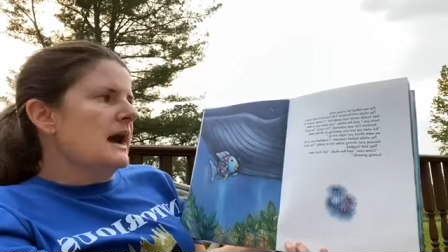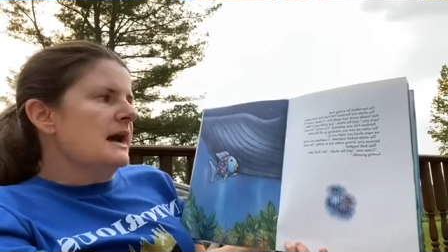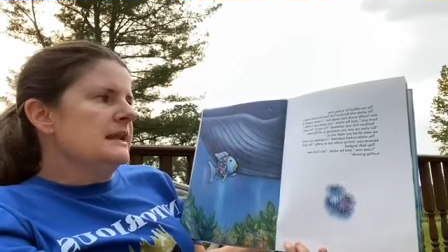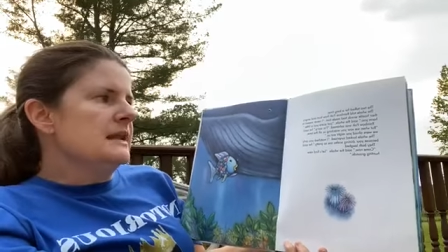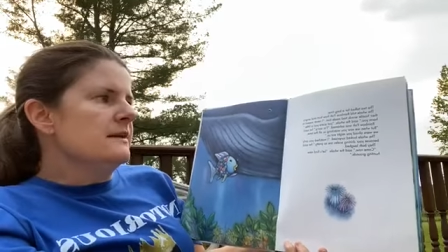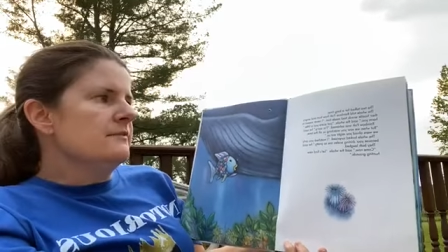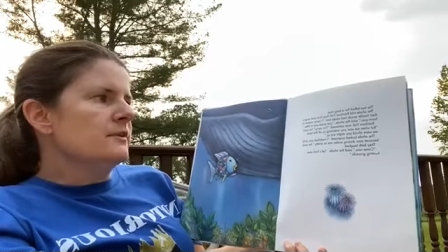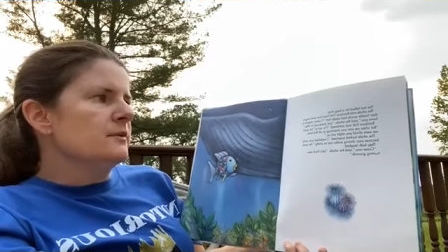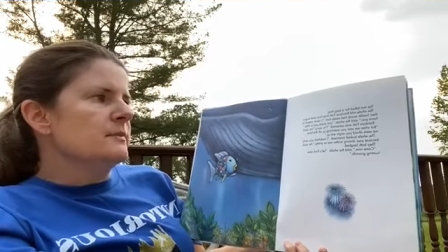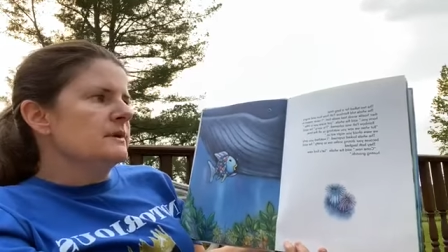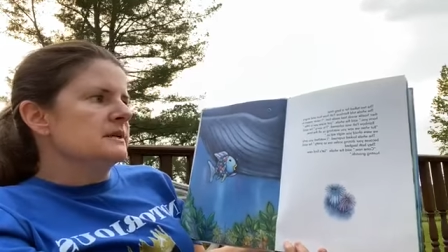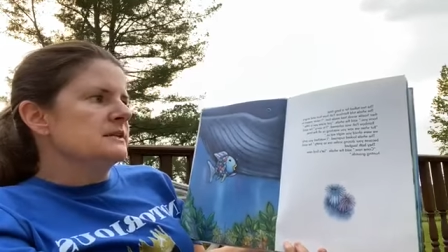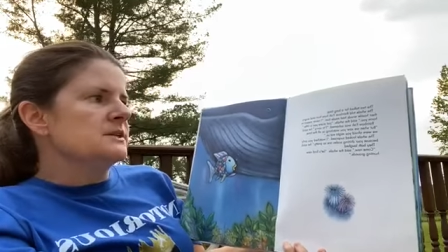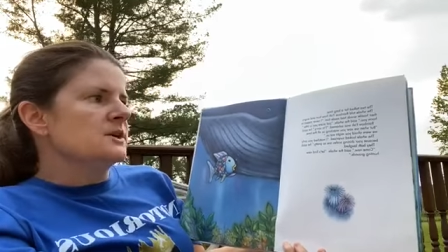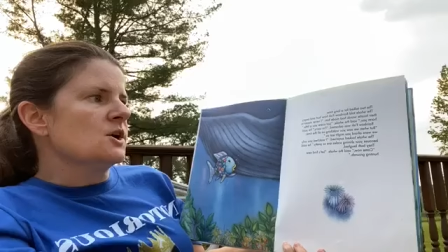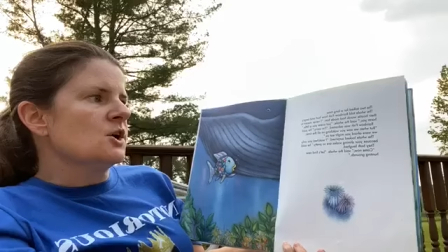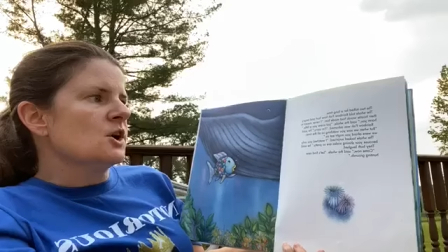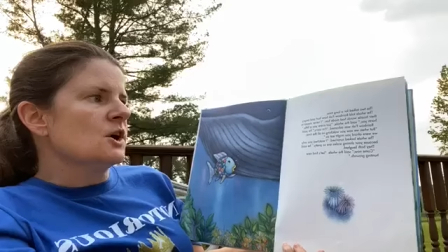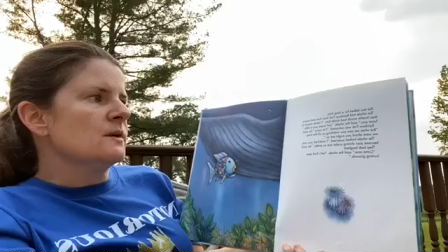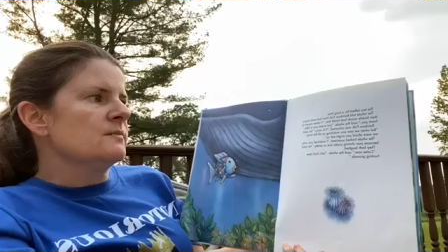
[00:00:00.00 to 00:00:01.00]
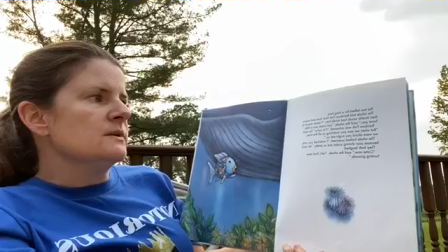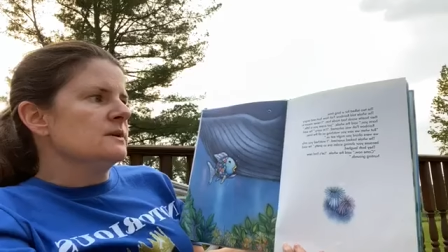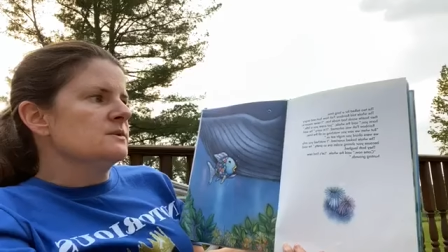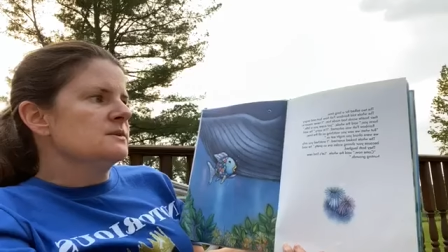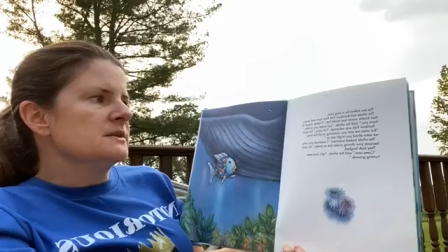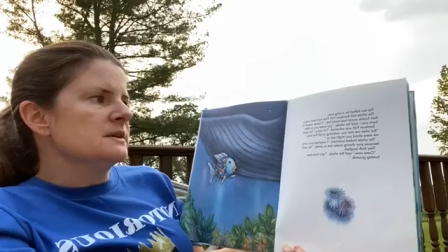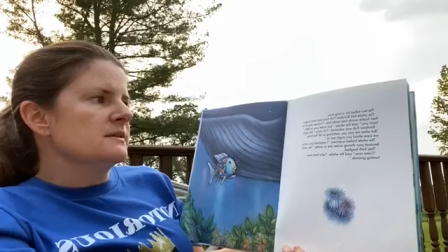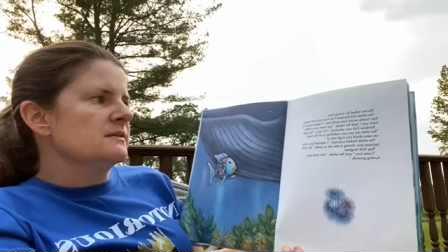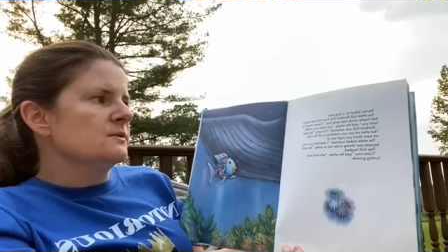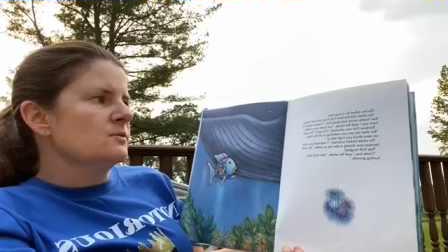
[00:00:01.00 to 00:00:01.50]
I never meant to harm
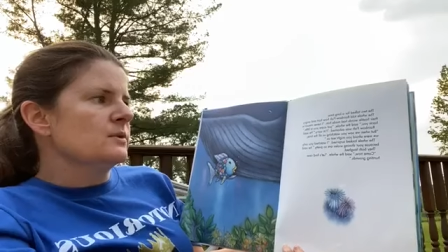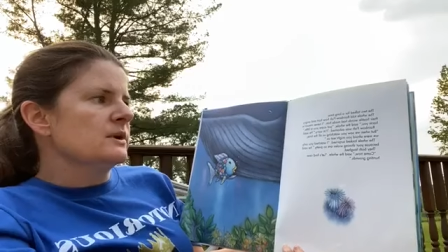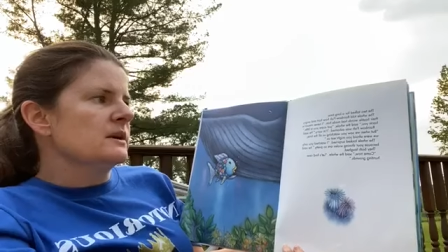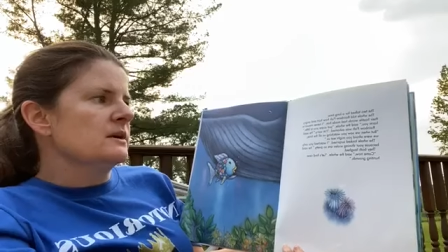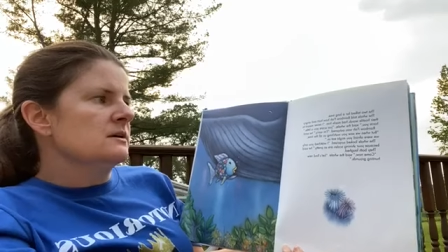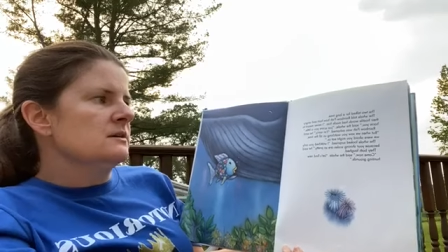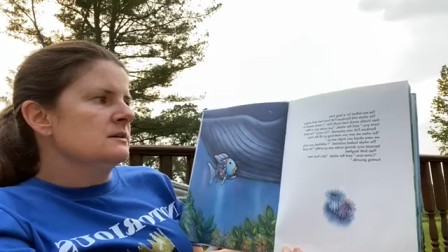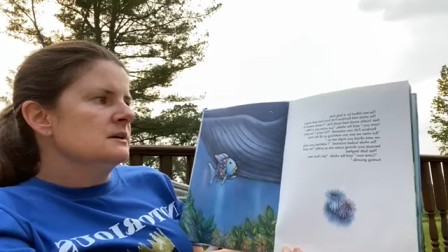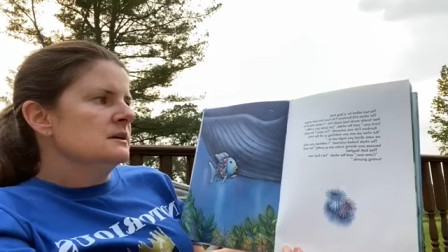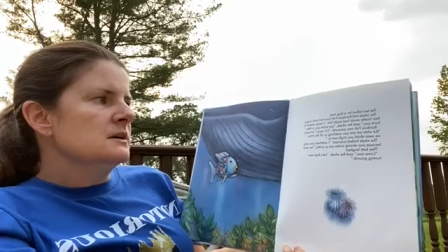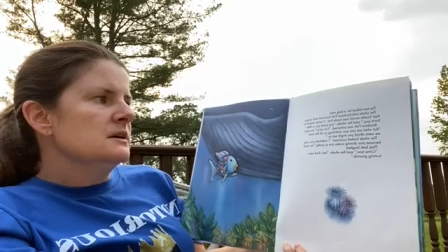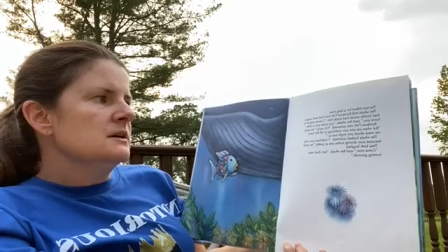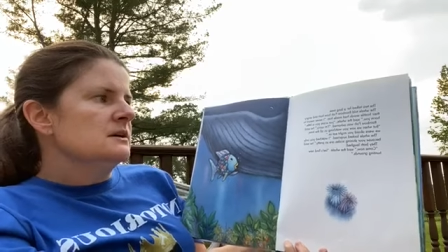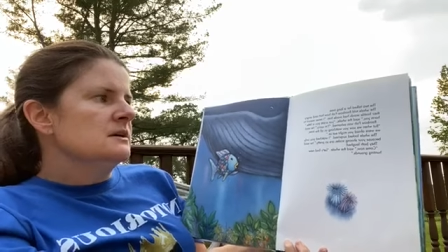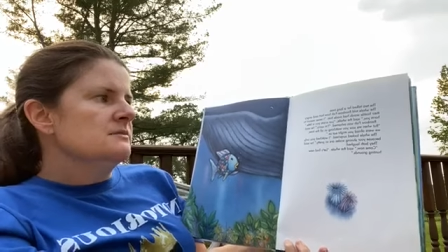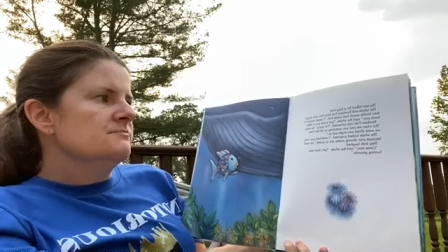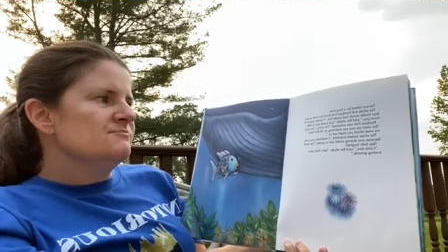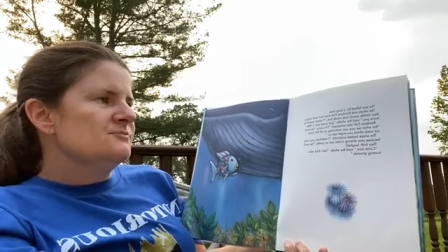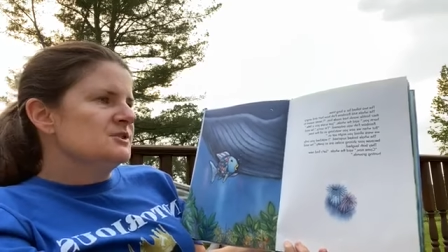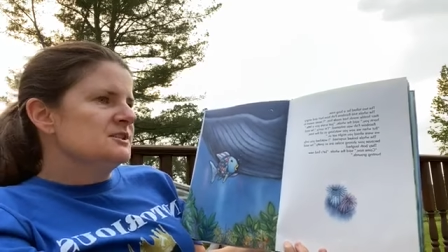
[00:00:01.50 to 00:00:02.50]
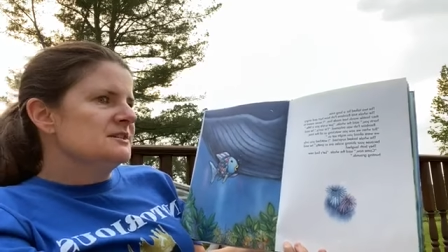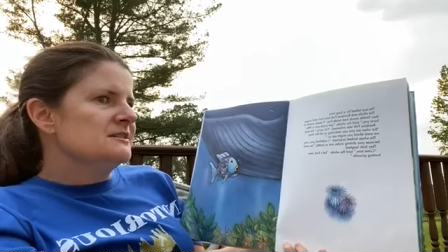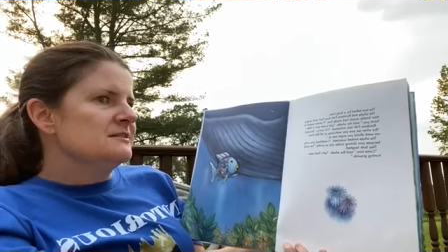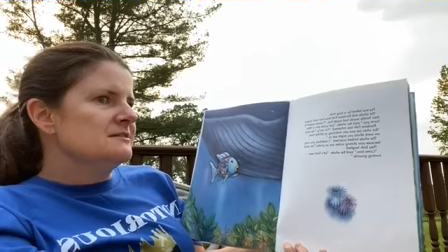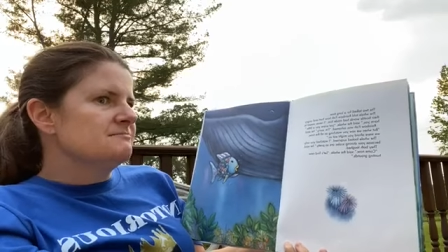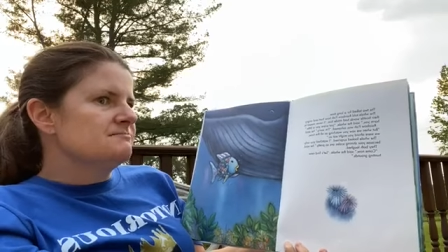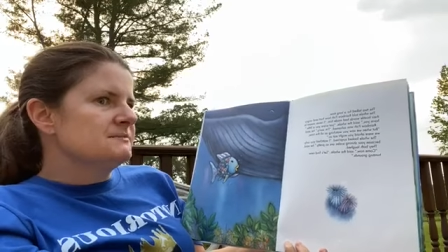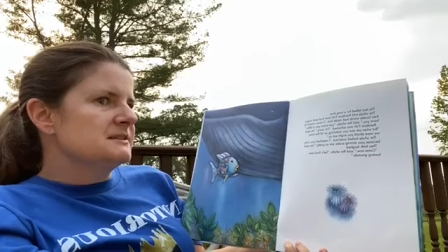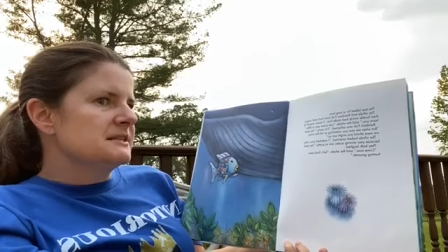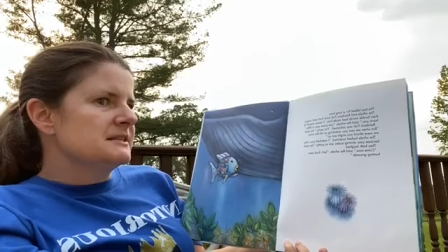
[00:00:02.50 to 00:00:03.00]
you, said the whale,
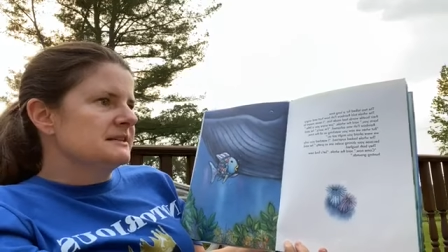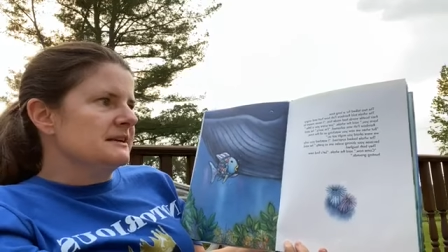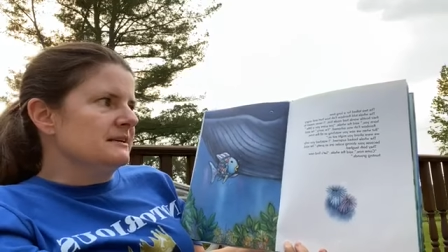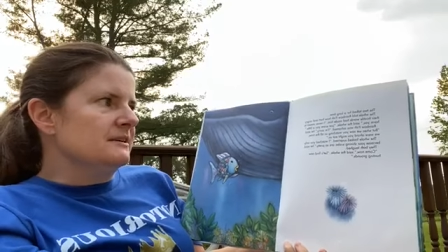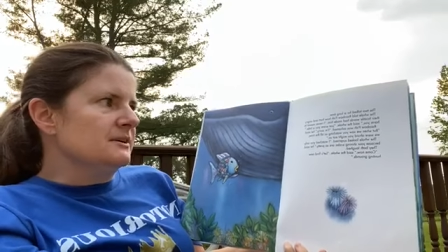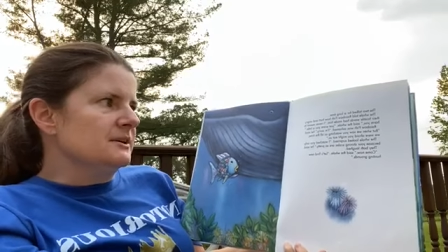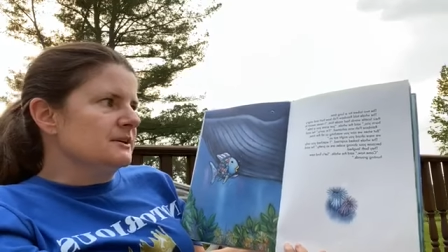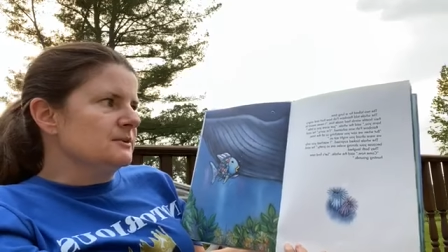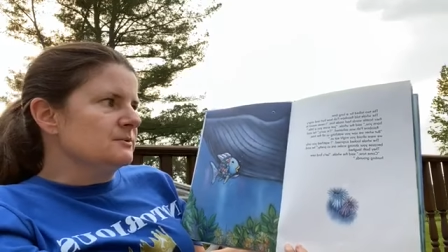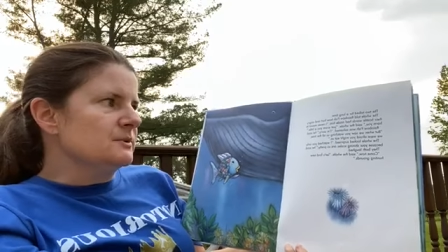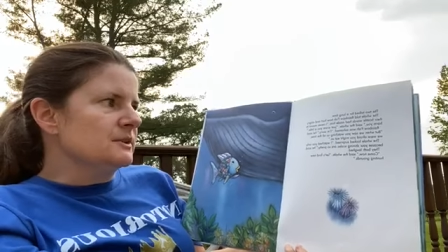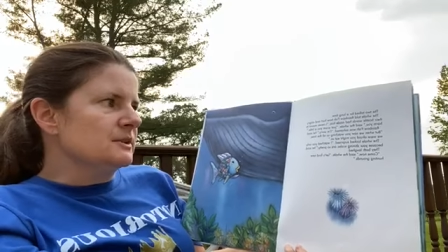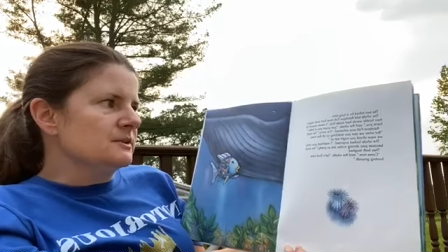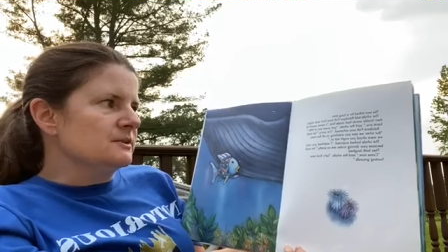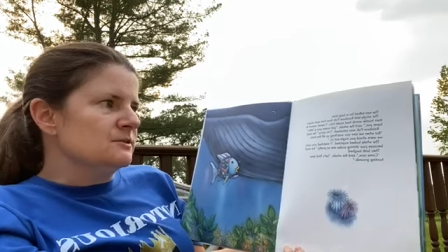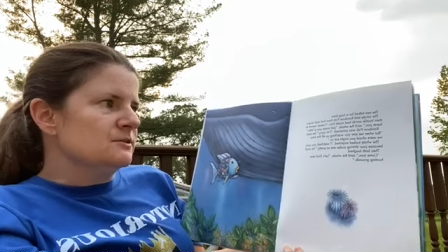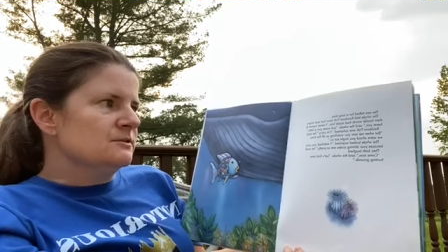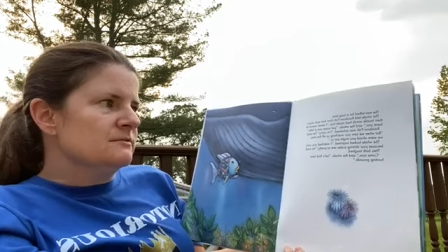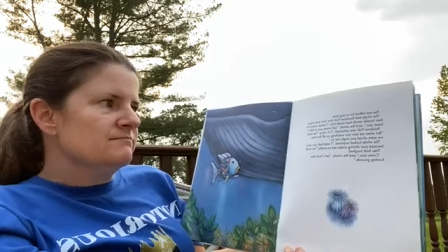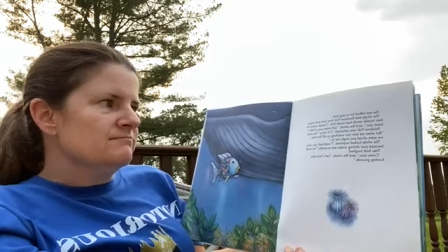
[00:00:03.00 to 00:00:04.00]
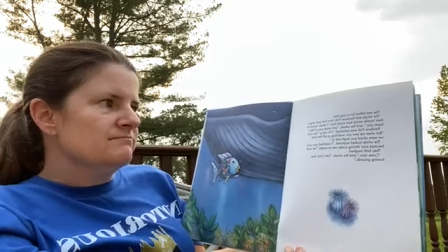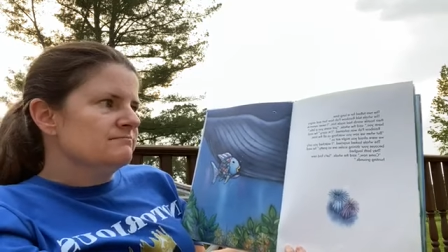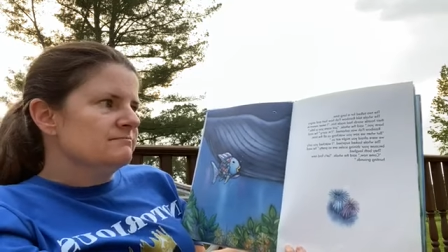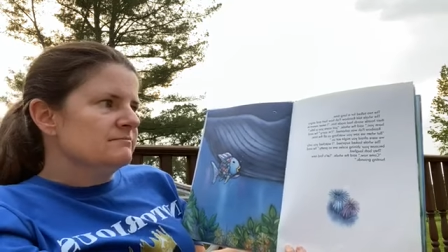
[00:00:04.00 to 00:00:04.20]
just scare you a little.